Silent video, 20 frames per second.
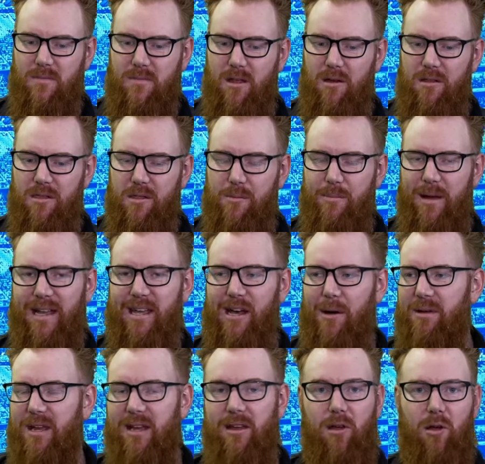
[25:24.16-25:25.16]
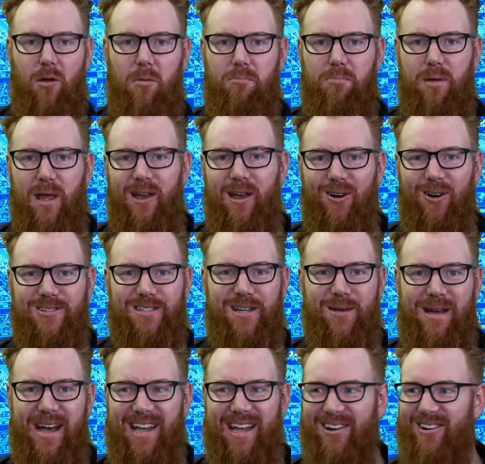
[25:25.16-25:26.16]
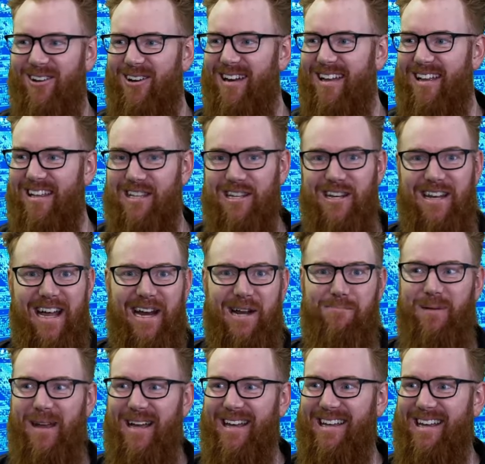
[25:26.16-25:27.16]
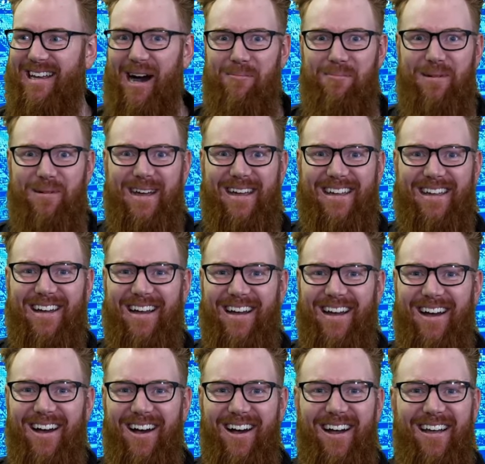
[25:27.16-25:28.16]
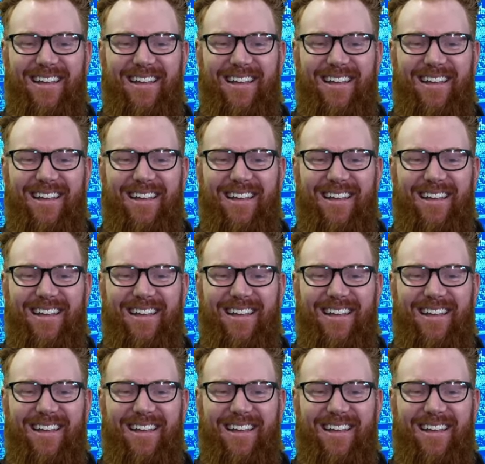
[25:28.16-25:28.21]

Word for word: the backup big. Big Oscar McInerney. You need oh. a big oh. Gumby.